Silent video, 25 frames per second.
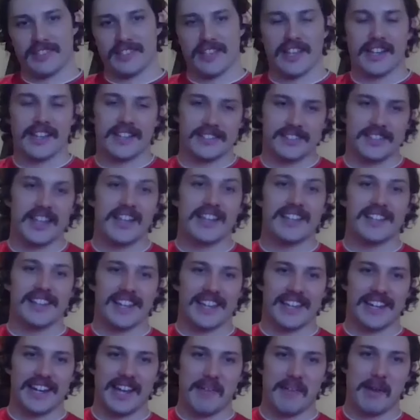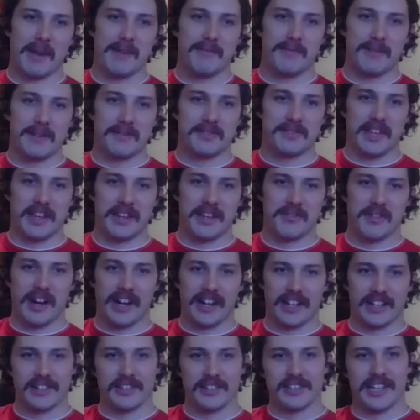It's like an MA15
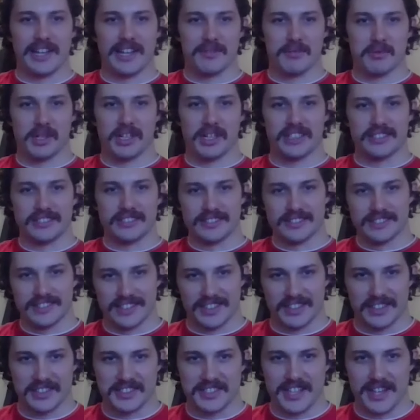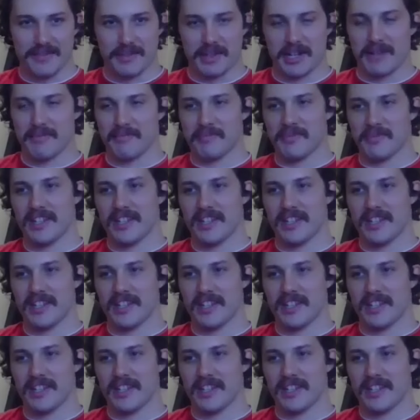rating. You're allowed one. I got to save it up.